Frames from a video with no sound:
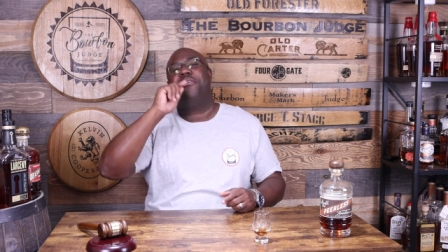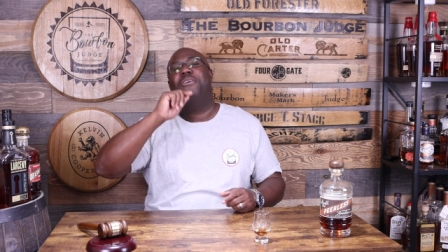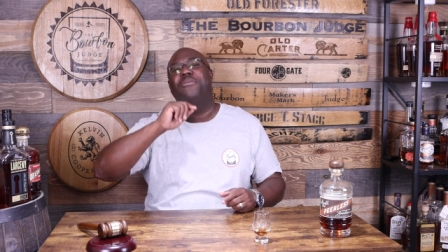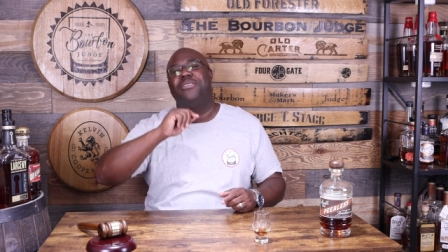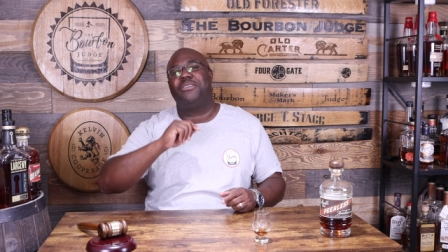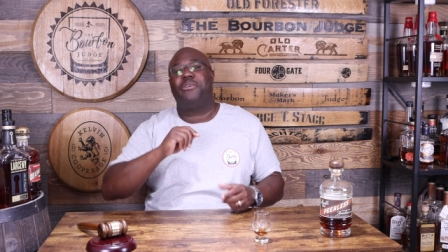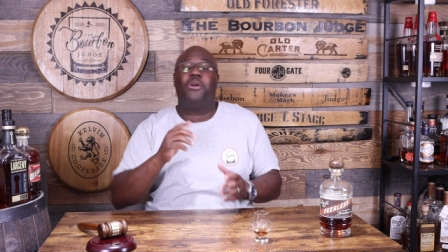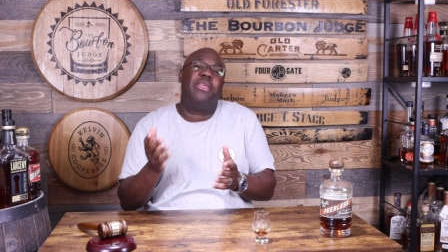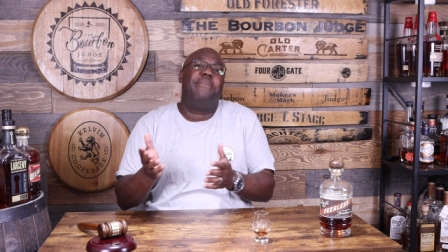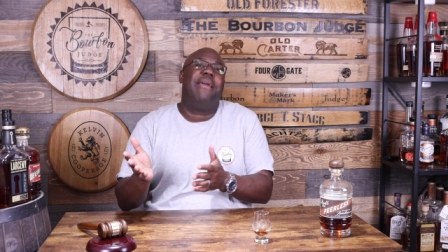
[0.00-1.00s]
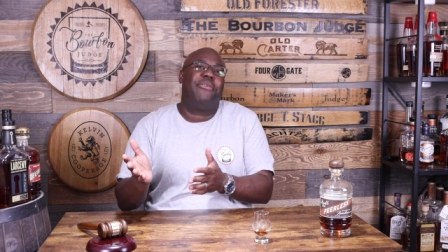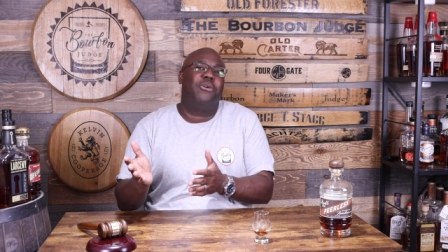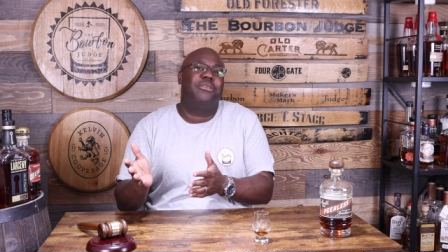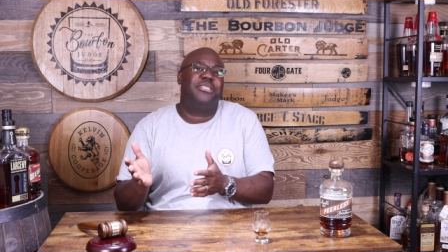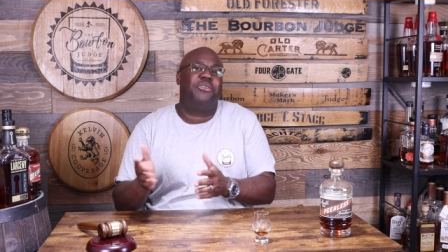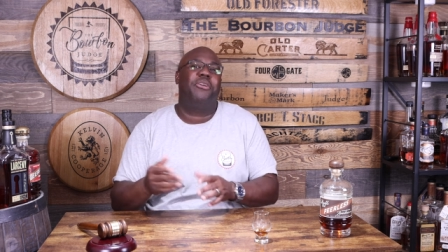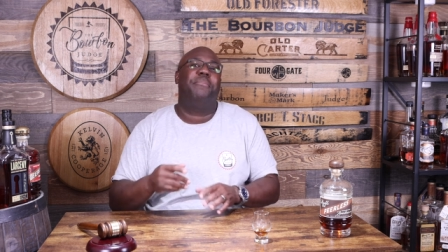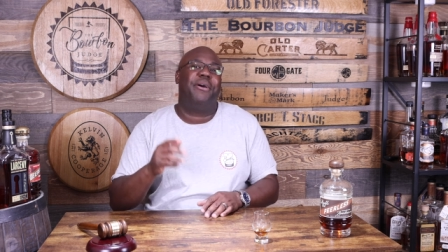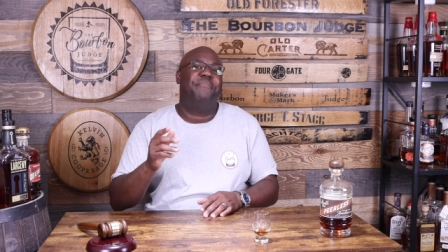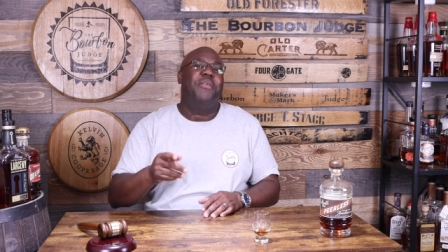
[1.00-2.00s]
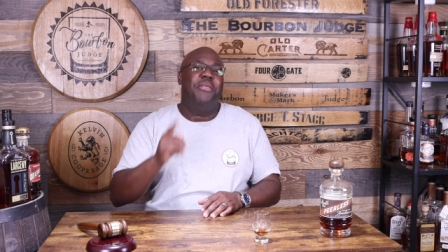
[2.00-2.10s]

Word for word: their own distillery, or they may have their own distillery, but